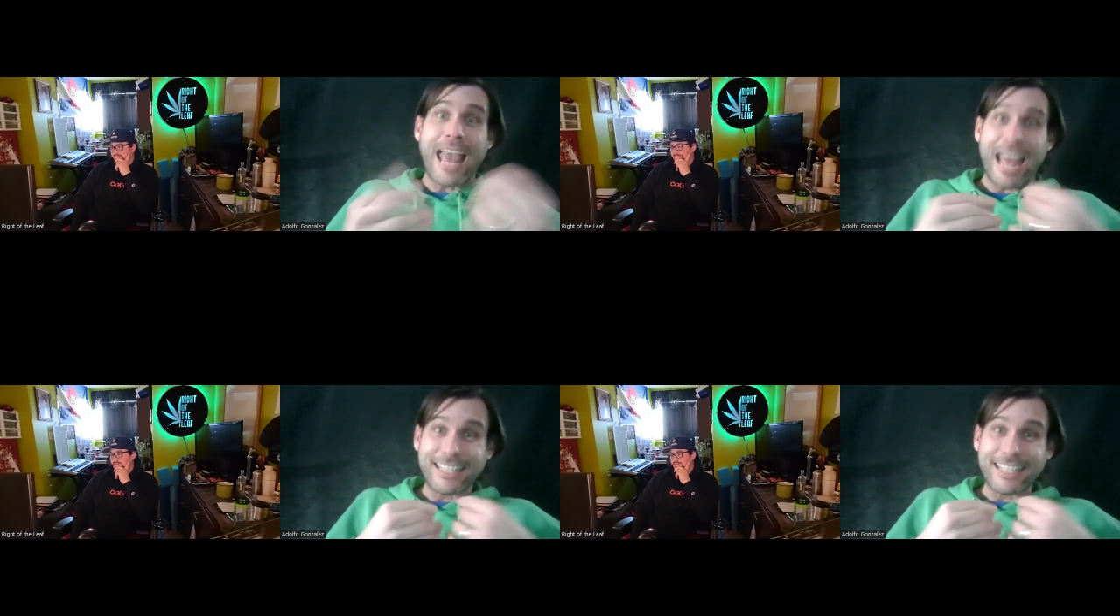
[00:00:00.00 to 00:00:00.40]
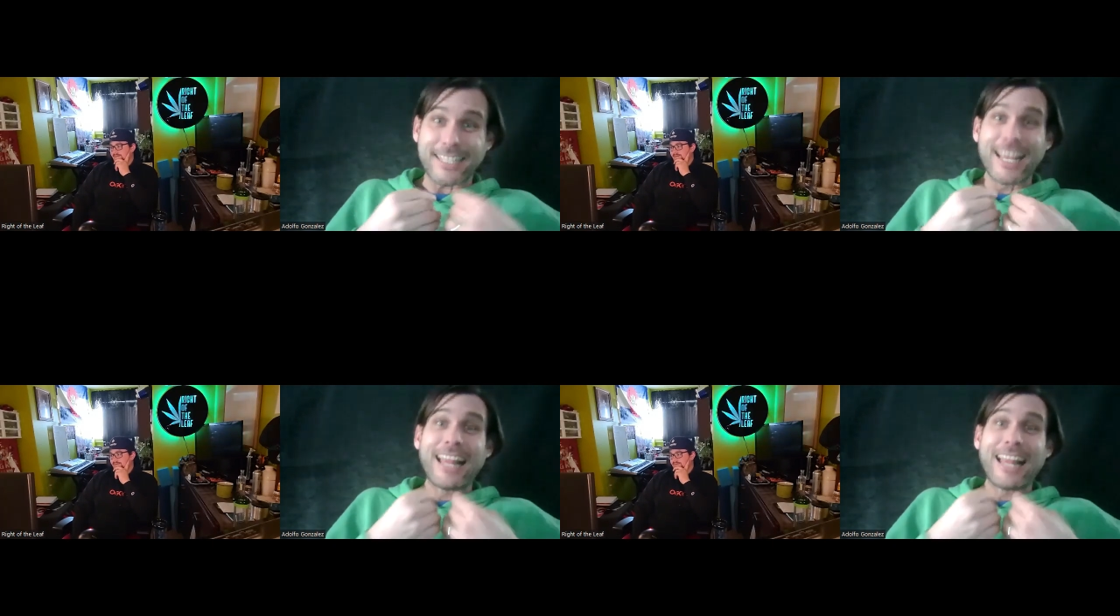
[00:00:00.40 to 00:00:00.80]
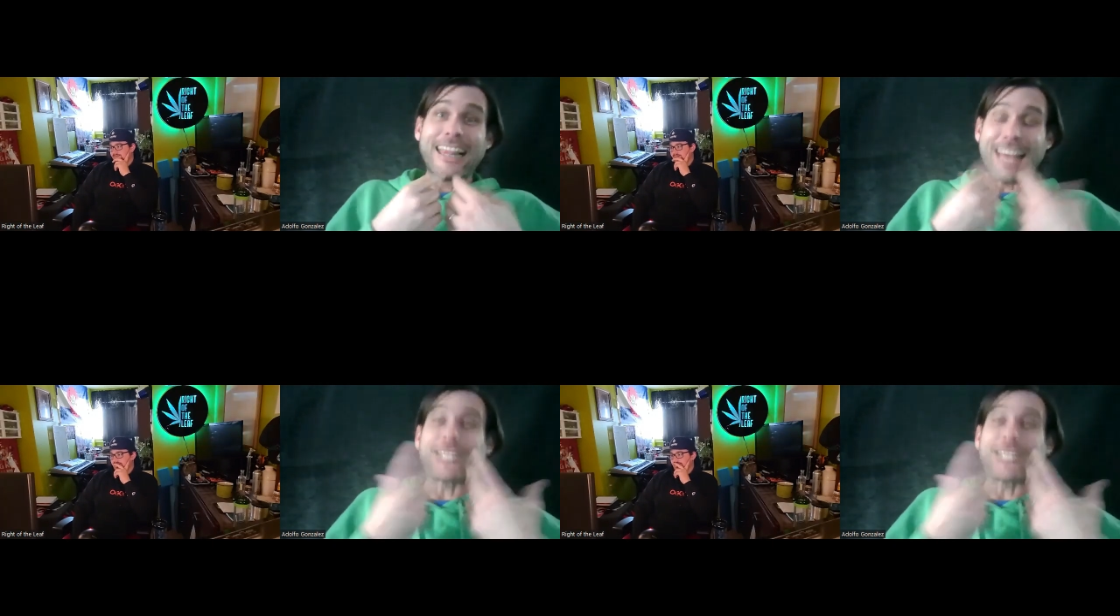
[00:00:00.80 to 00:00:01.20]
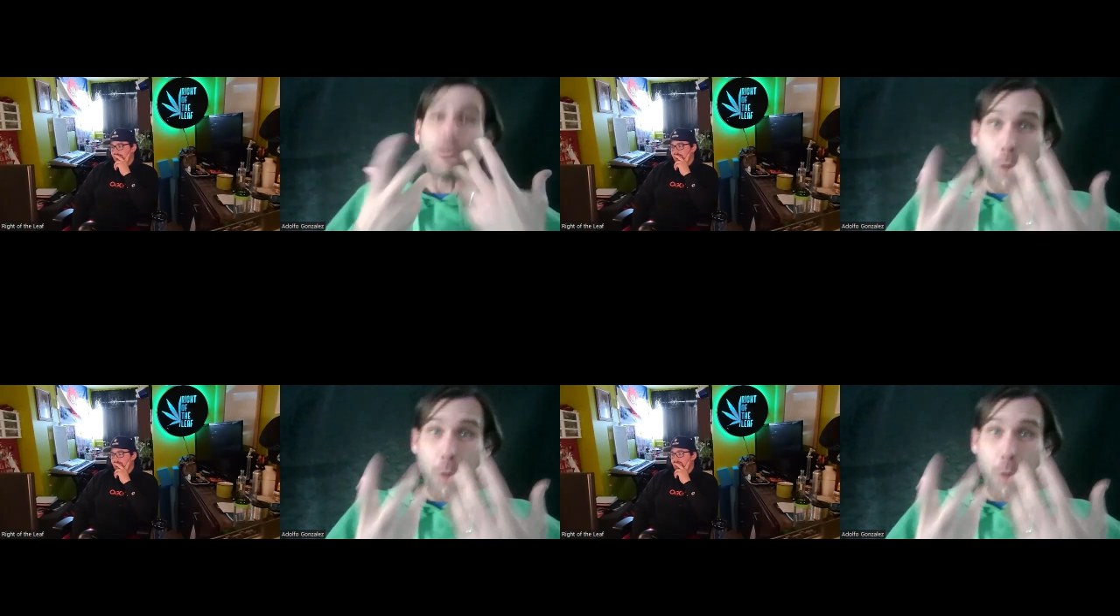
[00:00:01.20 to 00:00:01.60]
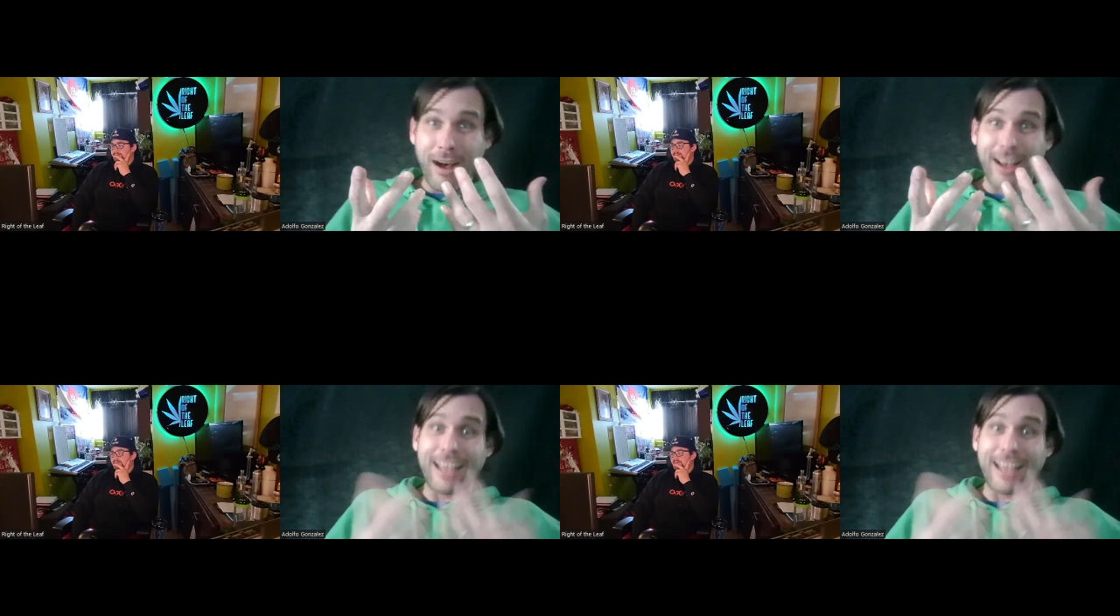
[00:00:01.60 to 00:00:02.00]
hence less
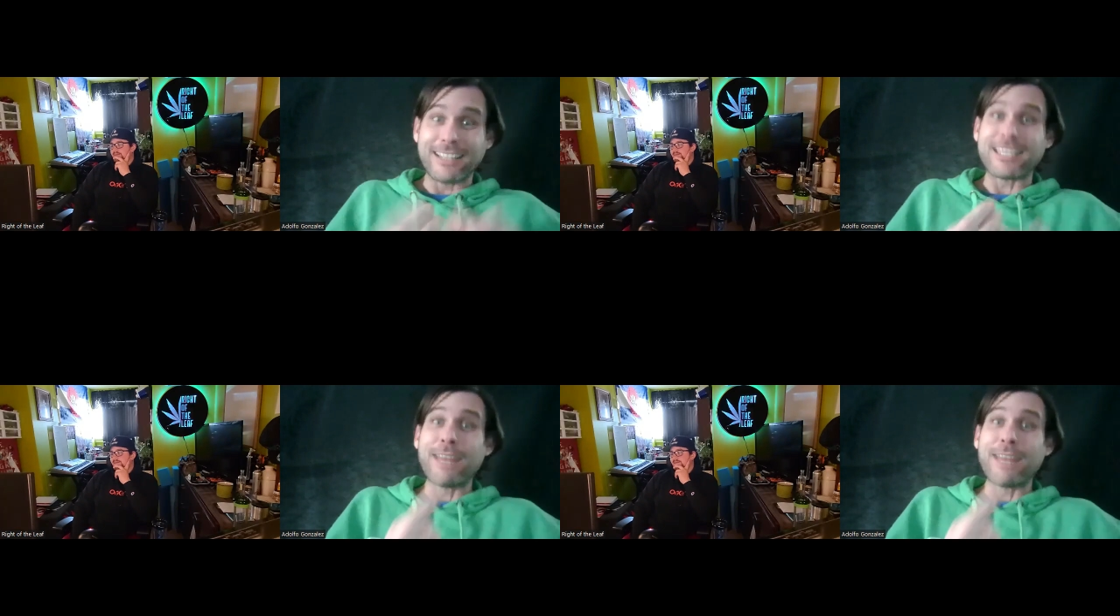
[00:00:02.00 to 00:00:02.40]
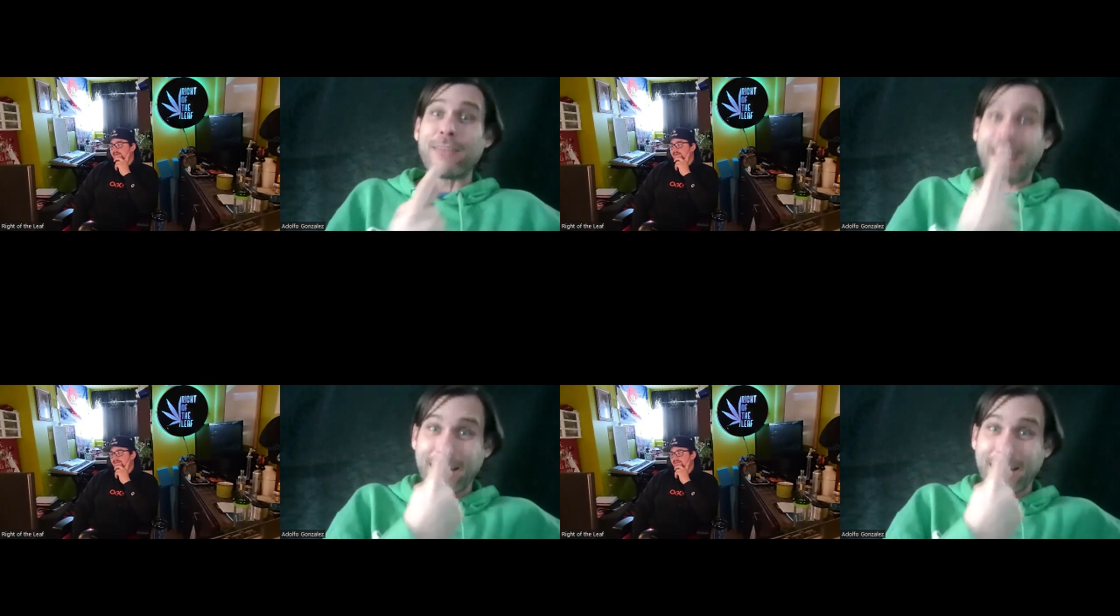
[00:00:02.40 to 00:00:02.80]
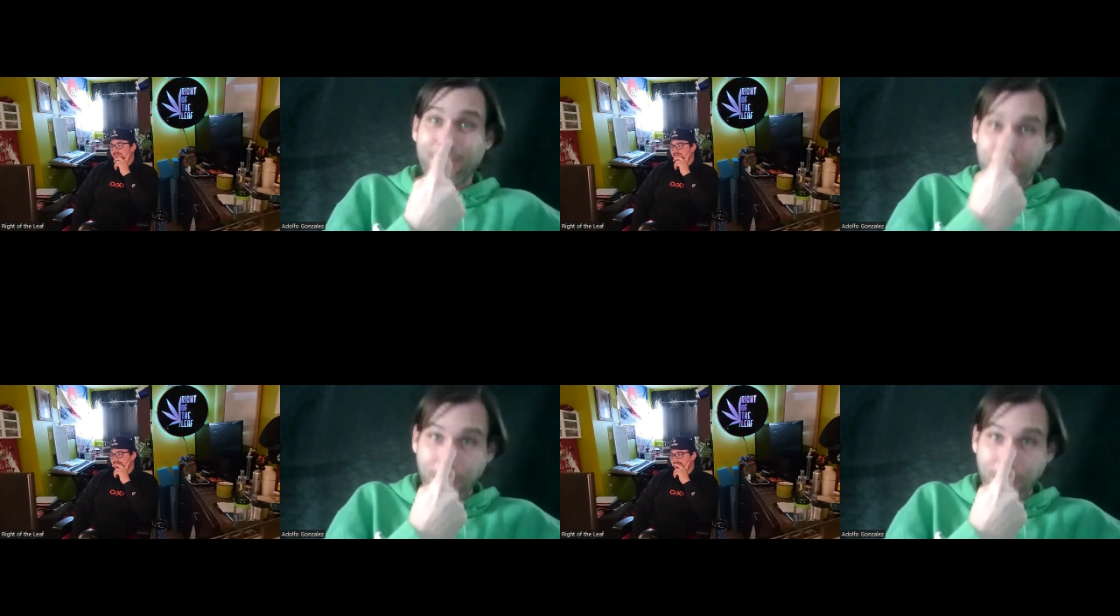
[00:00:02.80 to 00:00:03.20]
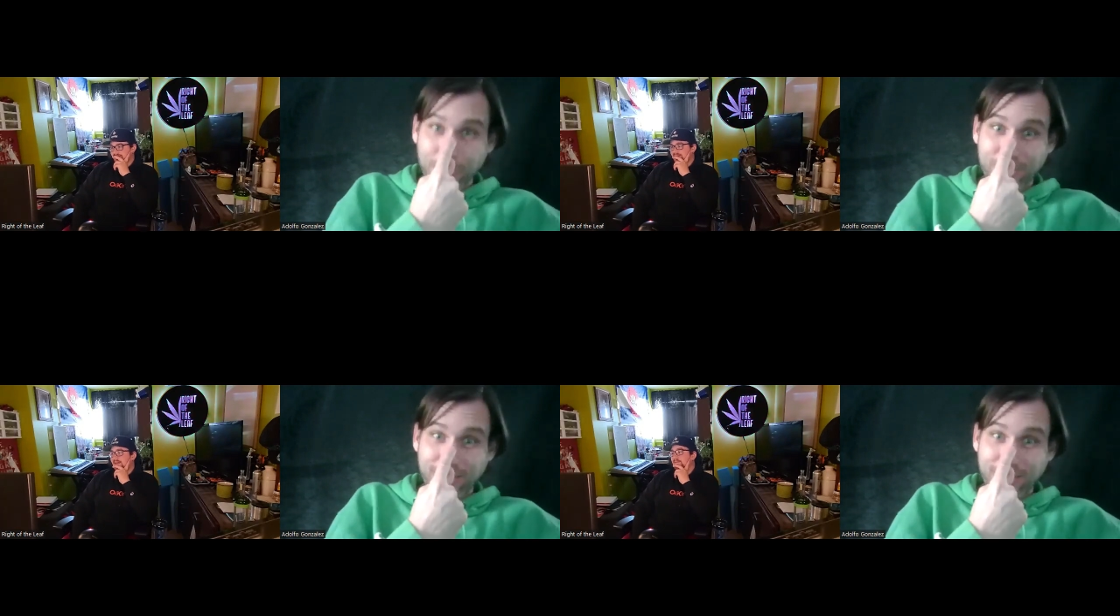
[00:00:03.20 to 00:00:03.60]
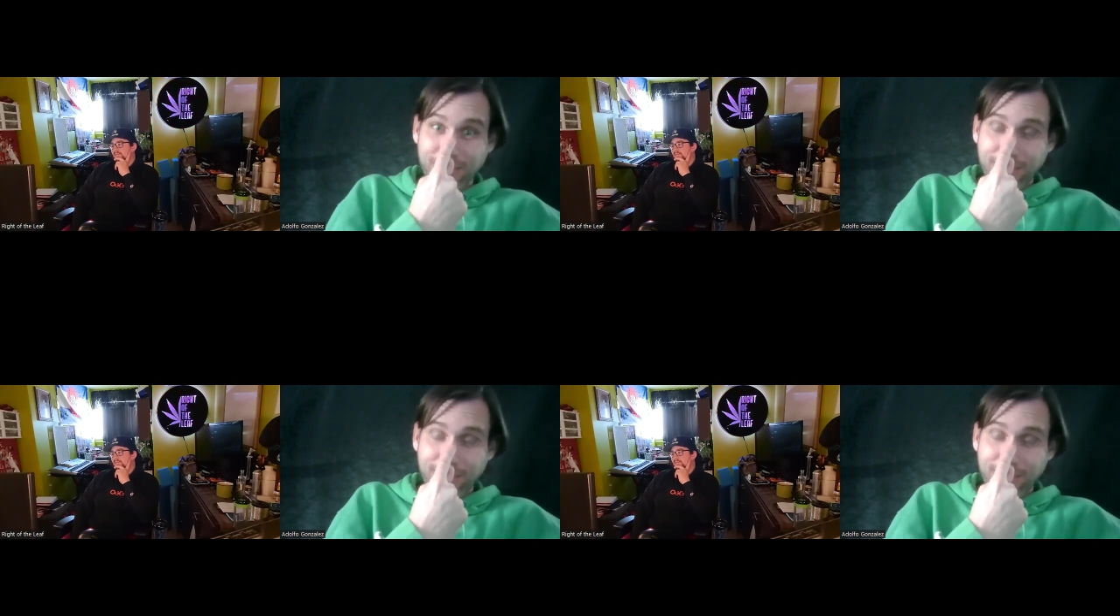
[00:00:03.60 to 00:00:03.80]
aroma is hitting your nose. Yeah.